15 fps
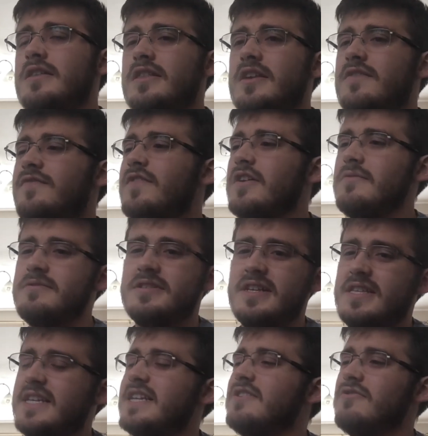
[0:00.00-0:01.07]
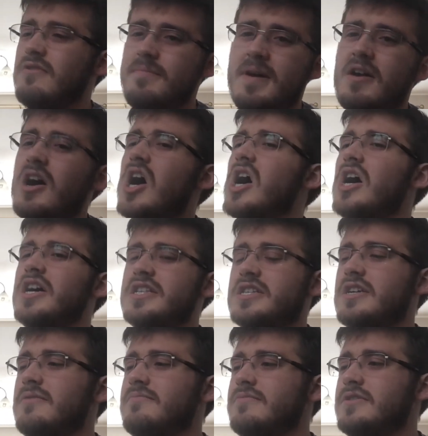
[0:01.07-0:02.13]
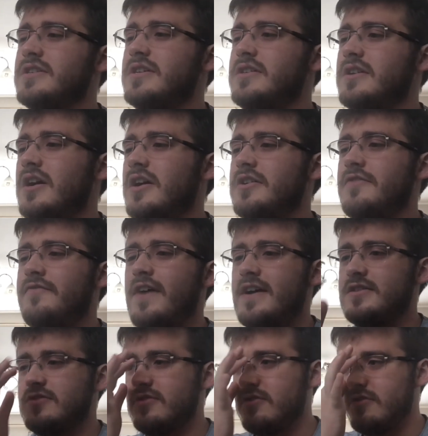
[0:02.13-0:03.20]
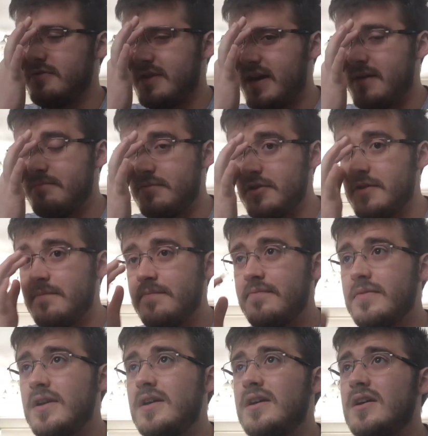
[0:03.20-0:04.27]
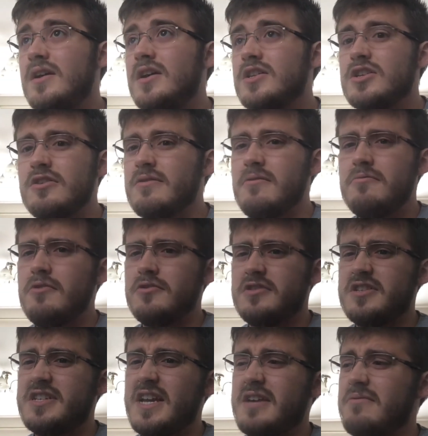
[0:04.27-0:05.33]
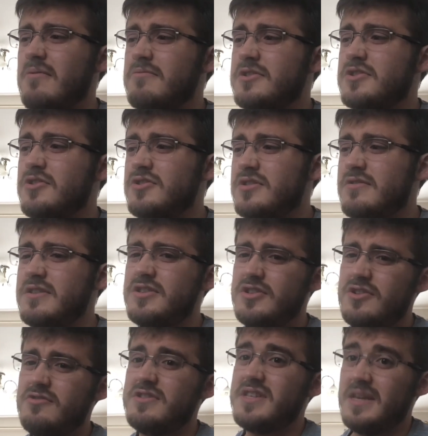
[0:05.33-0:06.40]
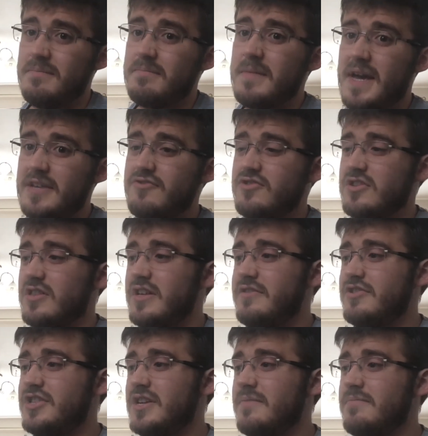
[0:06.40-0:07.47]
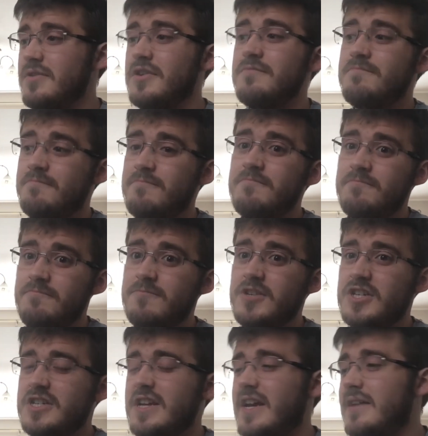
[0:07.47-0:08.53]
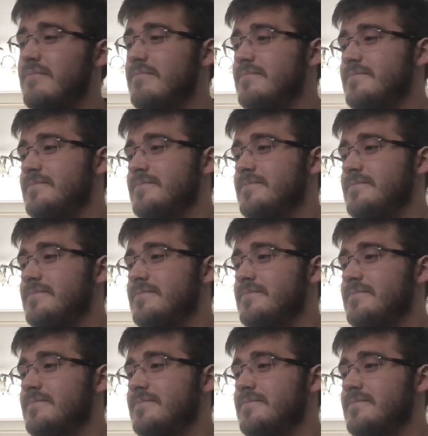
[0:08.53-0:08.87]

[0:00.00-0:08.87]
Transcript: the films did all about items and artifacts and all that, but don't get me wrong, the second one was good to introduce the Matrix of leadership. But just saying.